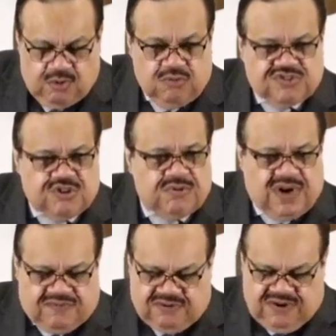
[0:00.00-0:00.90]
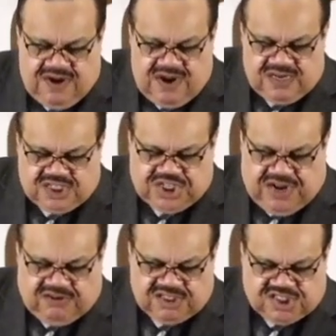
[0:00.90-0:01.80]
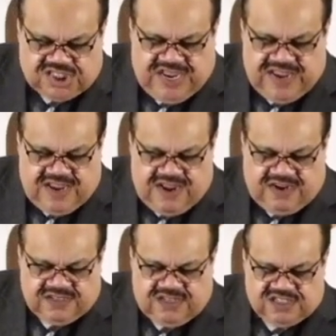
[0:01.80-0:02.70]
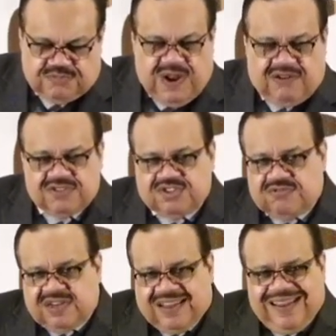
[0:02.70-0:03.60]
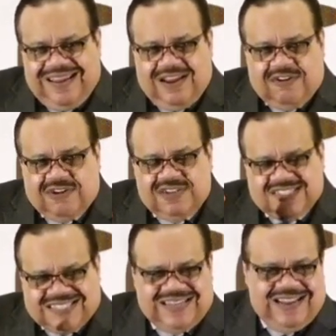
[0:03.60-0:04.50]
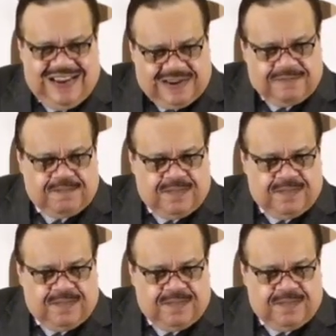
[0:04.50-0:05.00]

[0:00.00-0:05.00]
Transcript: whosoever shall say unto this mountain. So the key here is saying,